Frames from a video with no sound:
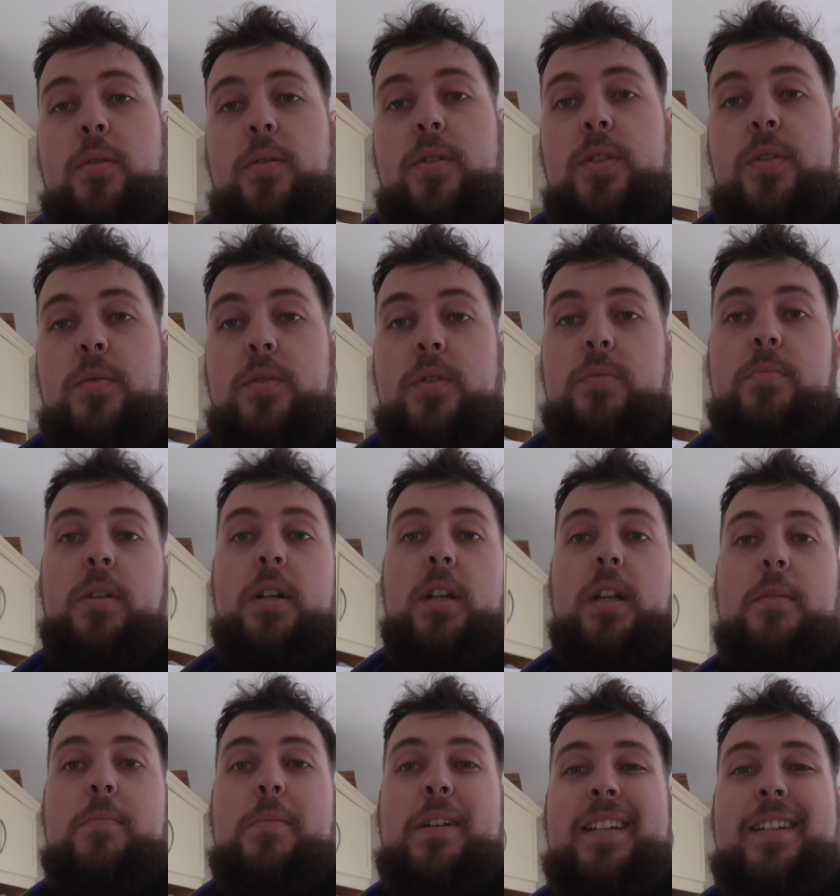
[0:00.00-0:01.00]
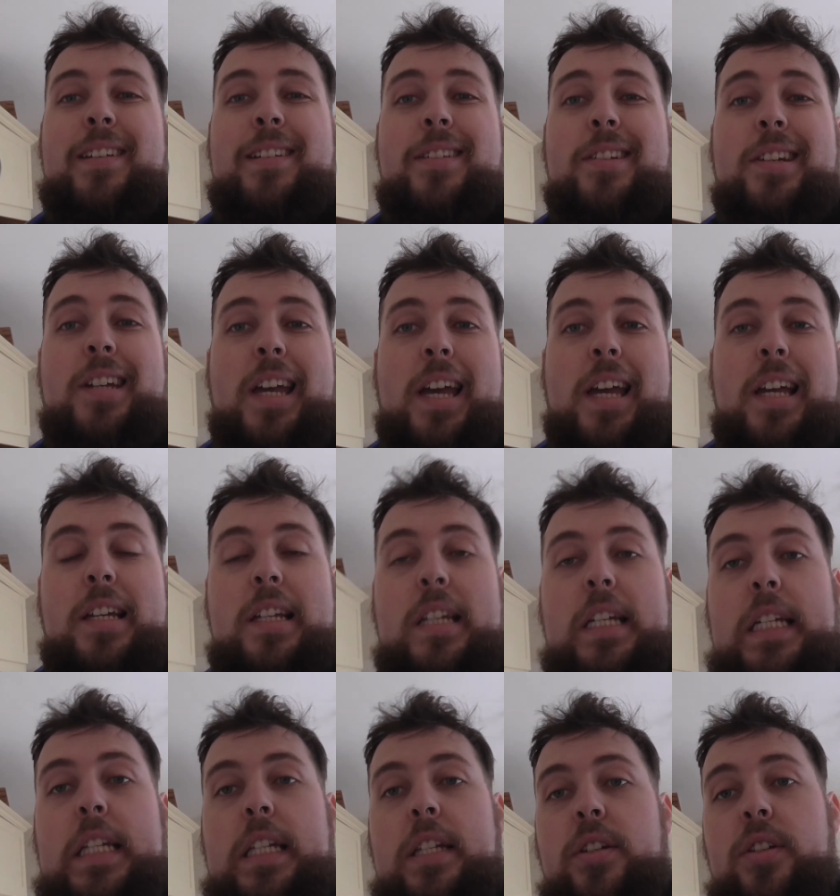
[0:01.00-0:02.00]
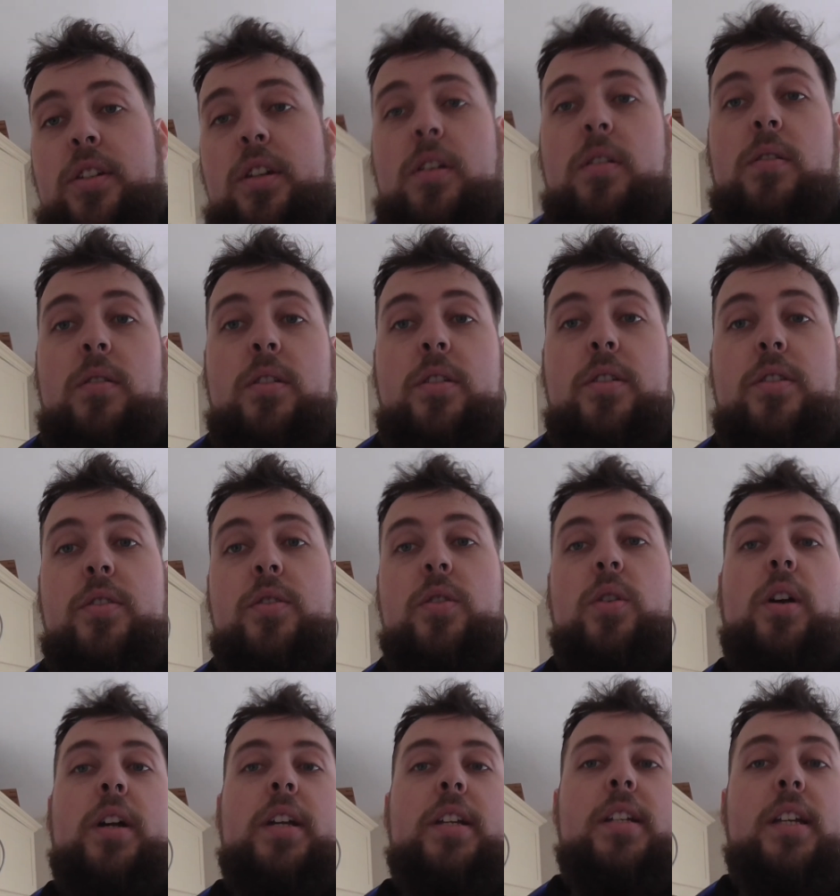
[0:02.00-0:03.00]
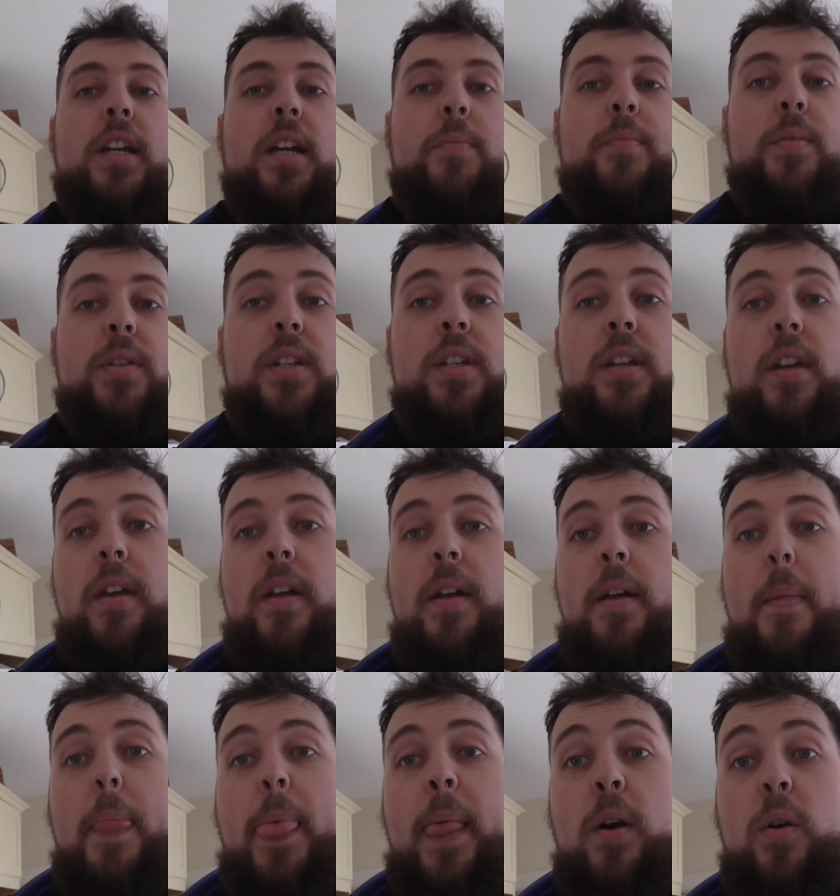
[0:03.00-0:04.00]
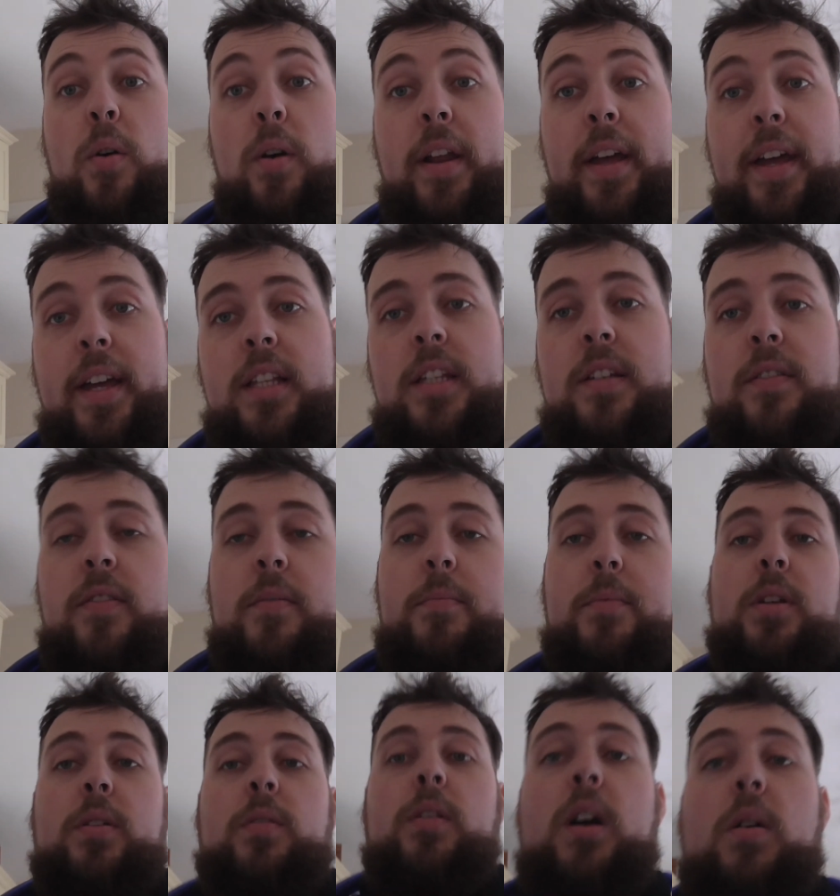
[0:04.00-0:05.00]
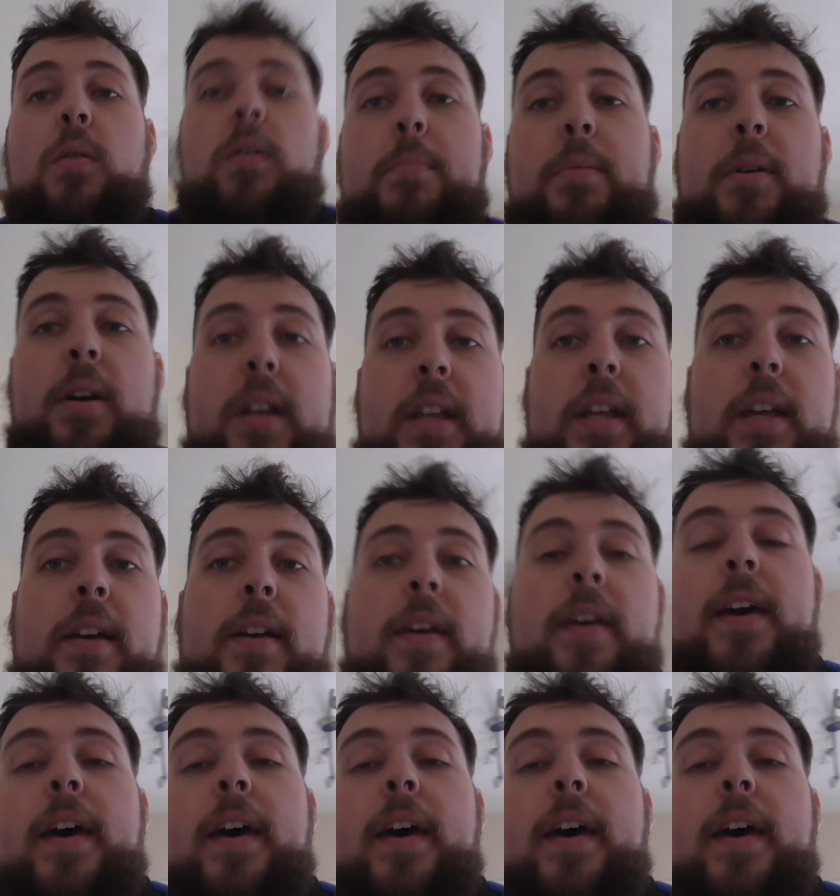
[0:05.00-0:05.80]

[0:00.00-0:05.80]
push, which would be like my chest, shoulders, triceps, or legs if I'm doing lower body.